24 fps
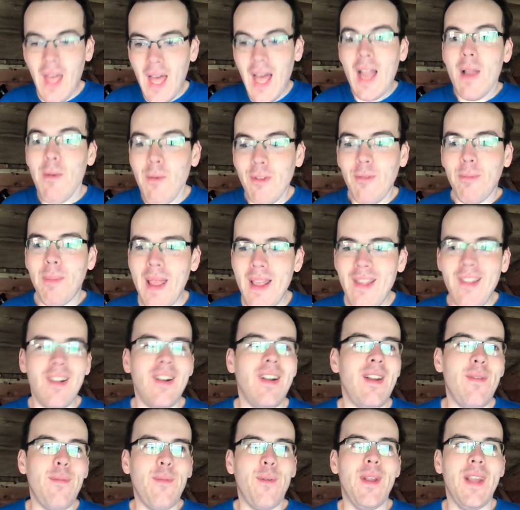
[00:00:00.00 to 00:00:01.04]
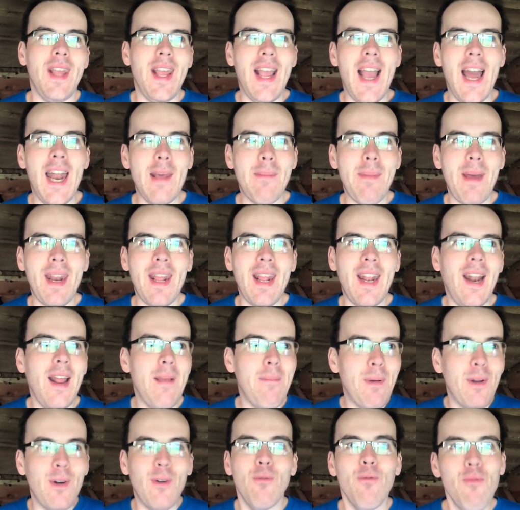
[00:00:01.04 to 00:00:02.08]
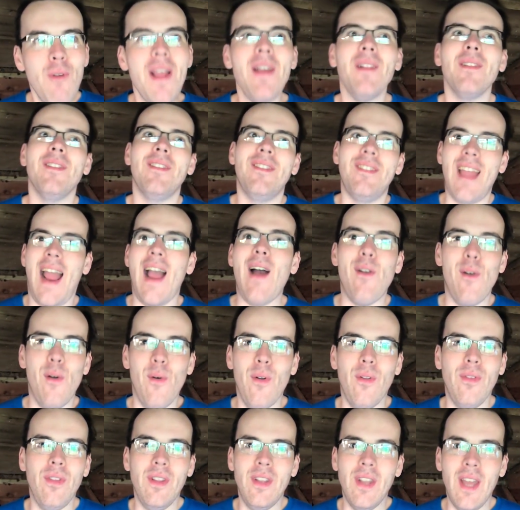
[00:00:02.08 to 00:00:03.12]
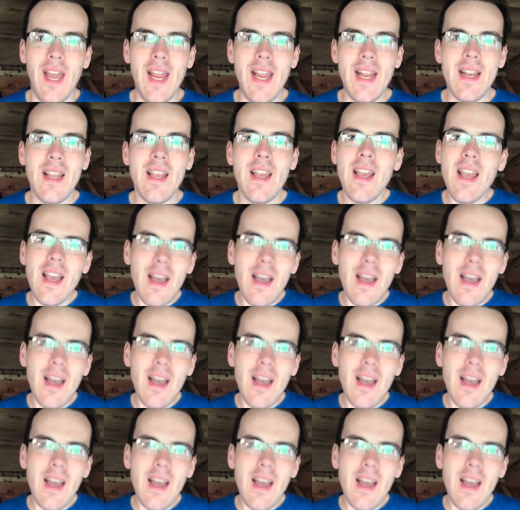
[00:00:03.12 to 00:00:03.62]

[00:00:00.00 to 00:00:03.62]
I was basically freaking out about it, and I put a real downer on the night.